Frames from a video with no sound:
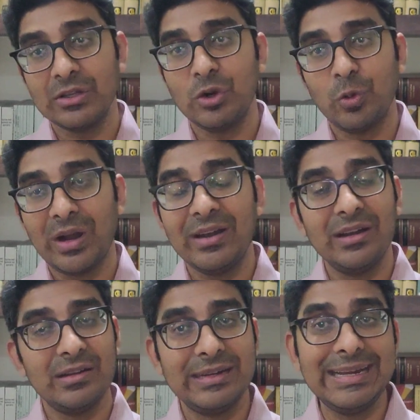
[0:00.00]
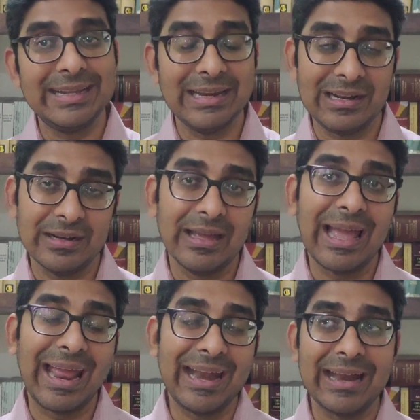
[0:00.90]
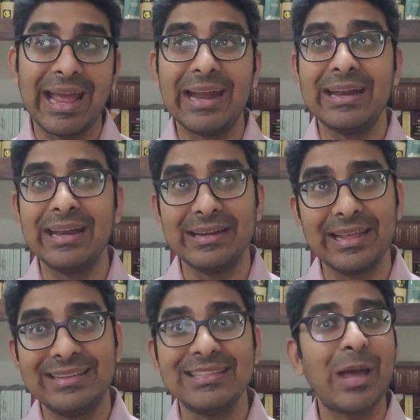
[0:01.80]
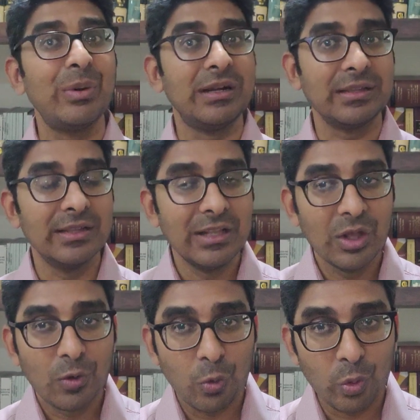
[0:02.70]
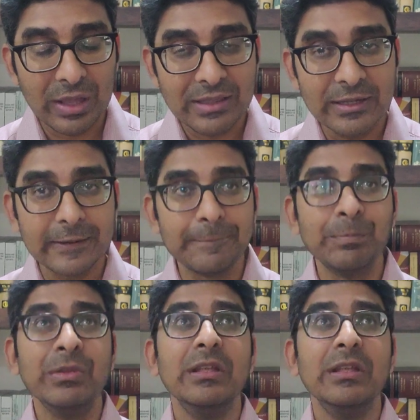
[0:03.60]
went in detail and it examined whether,